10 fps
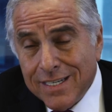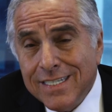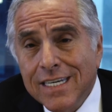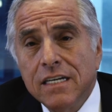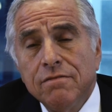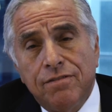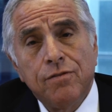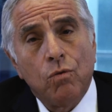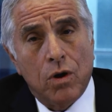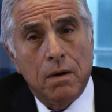Did
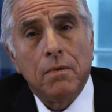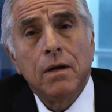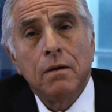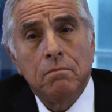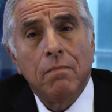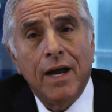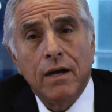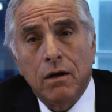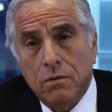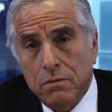inform my
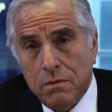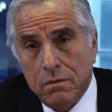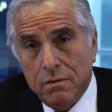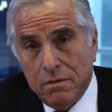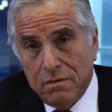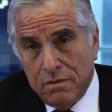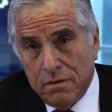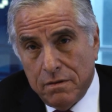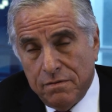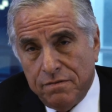own
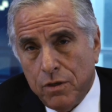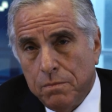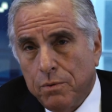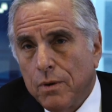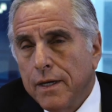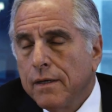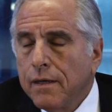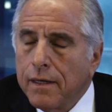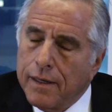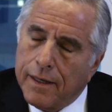viewpoint.
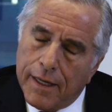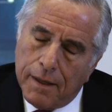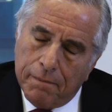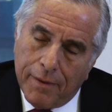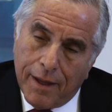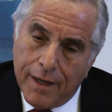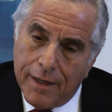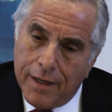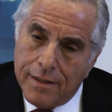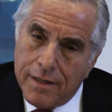
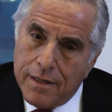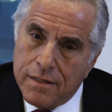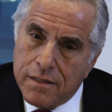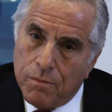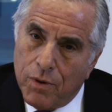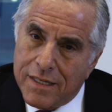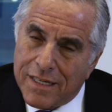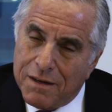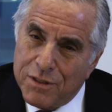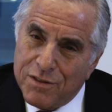In some ways,
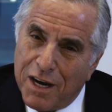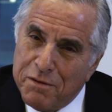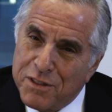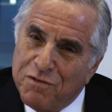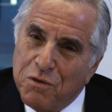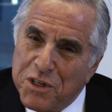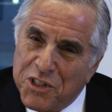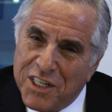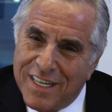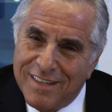I was
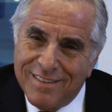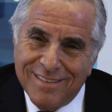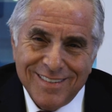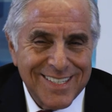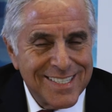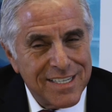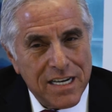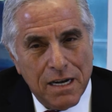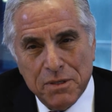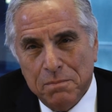fortunate to
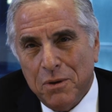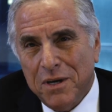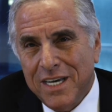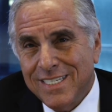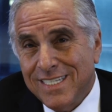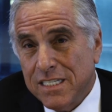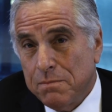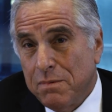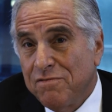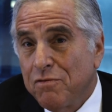come to Paul Hastings
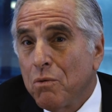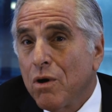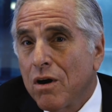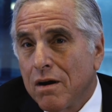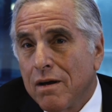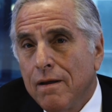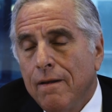before